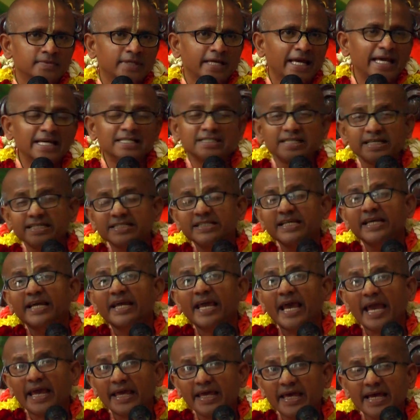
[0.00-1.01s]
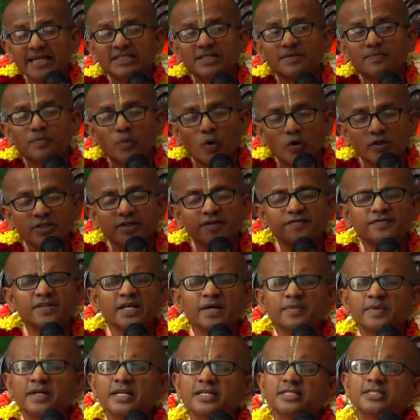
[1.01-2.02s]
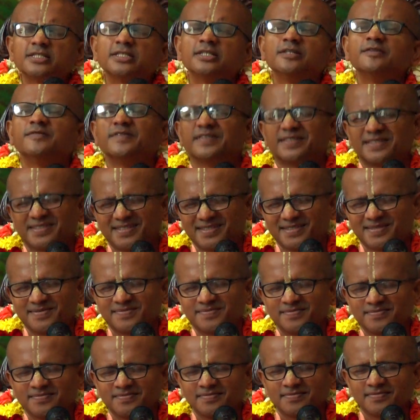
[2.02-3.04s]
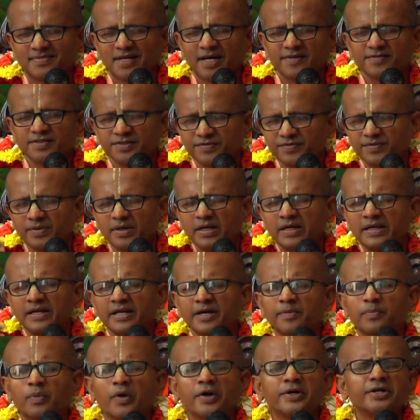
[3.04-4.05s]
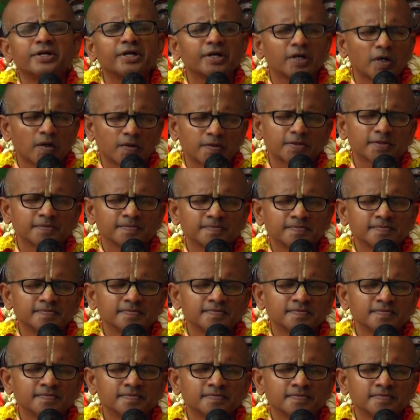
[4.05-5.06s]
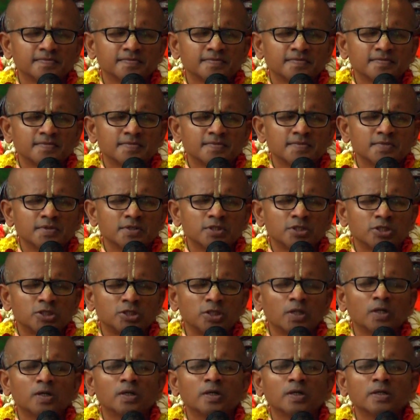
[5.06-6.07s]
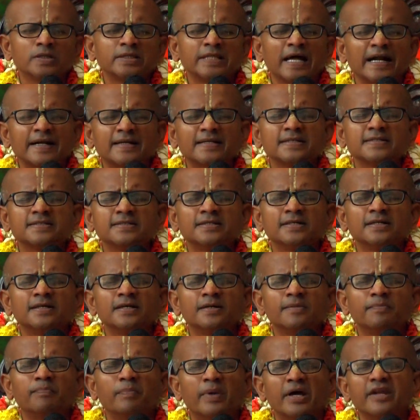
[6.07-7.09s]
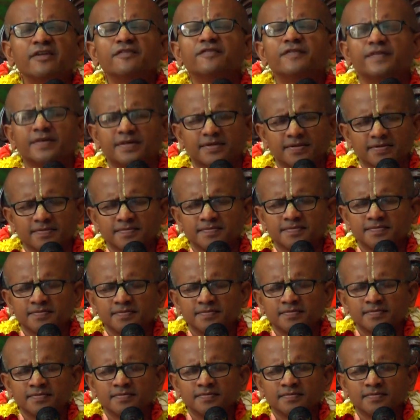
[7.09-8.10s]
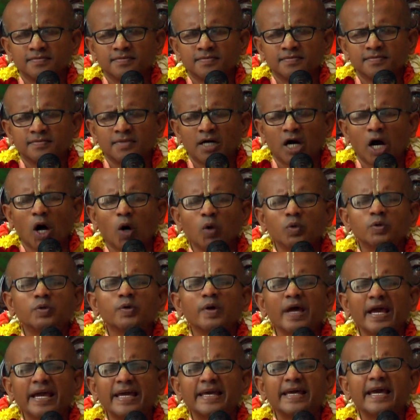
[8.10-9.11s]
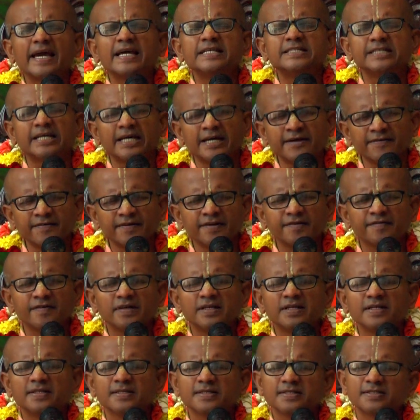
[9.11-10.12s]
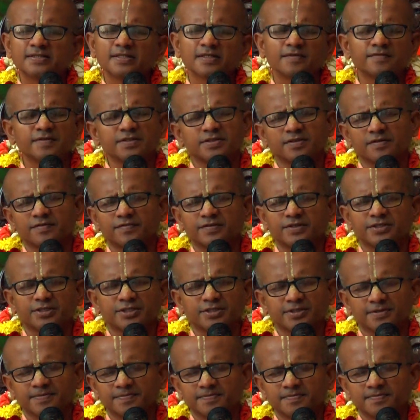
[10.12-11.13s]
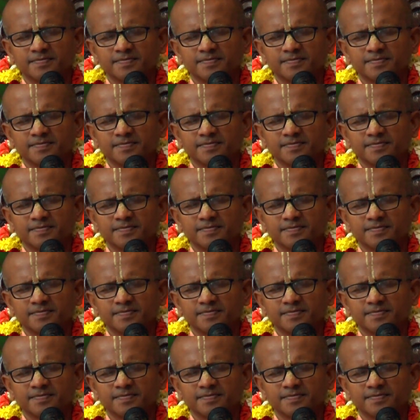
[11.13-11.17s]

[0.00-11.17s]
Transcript: He is engaging, engaging both of them in his service. I was earlier pointing out. So that is the benefit. How to engage everyone in the service of Krishna.